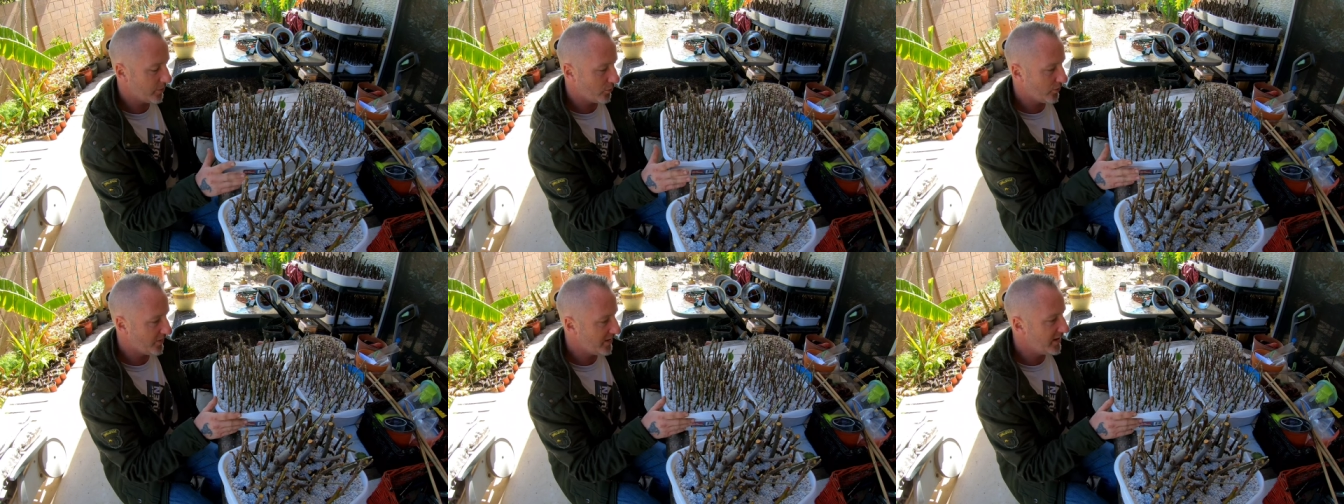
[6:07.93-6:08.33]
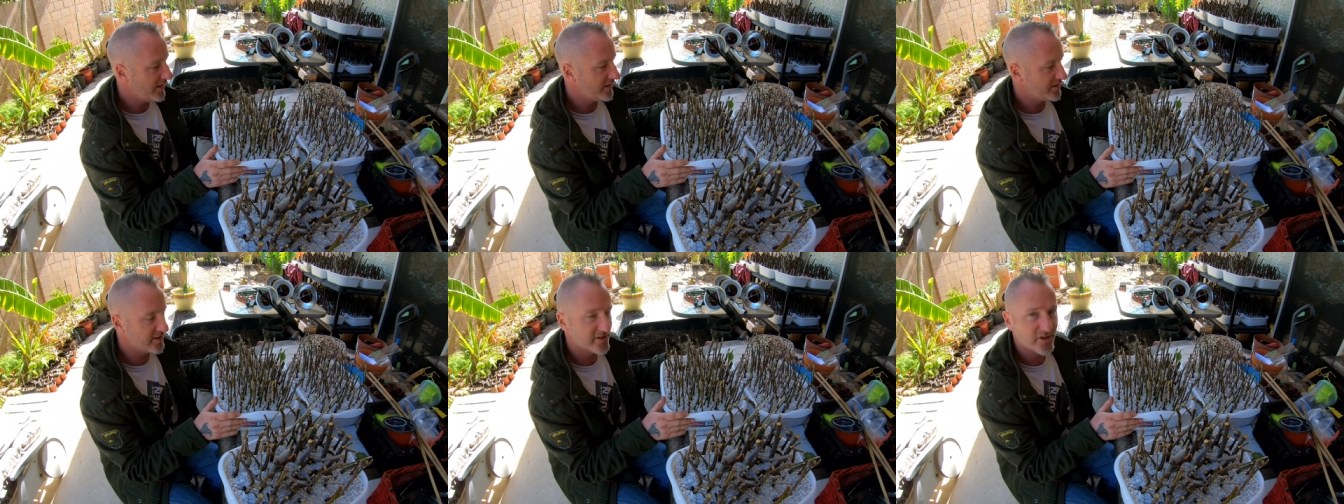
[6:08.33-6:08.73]
But with
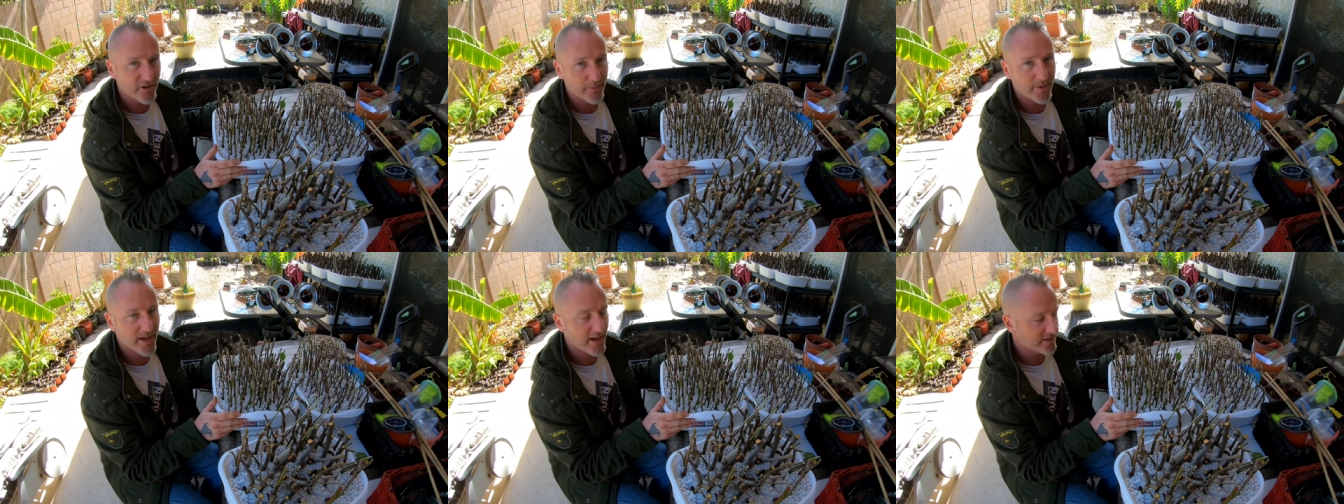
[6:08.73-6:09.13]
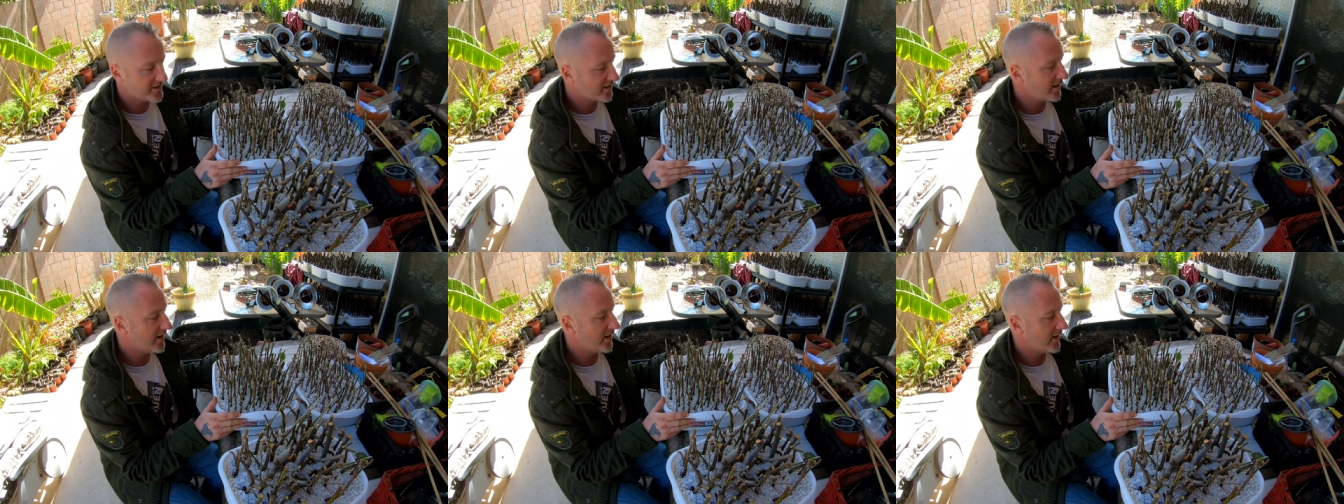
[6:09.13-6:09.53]
these, these are going to be
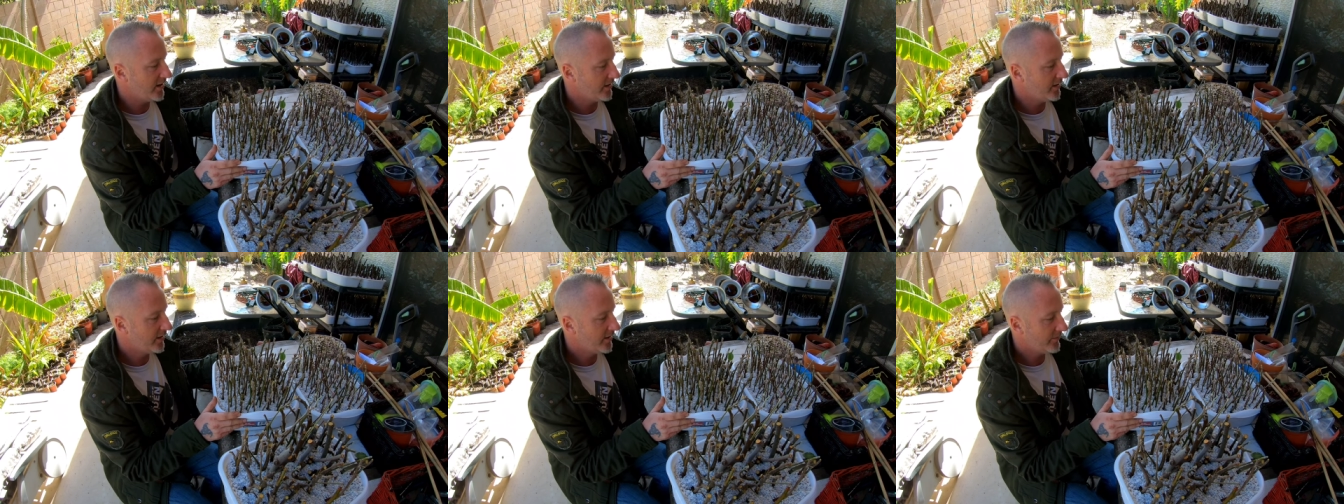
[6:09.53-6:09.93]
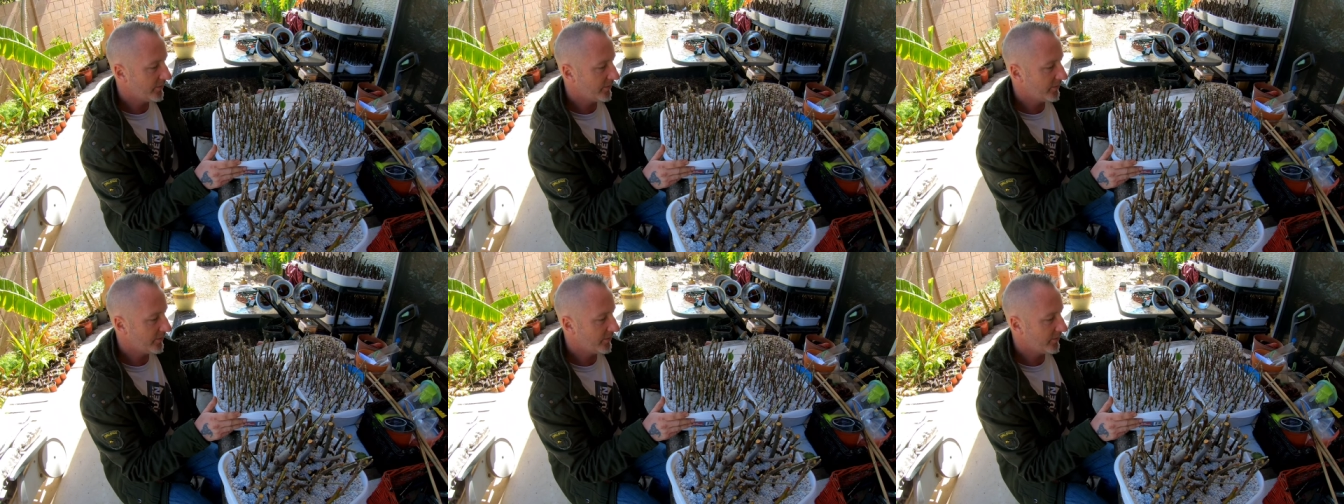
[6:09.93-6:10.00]
outside.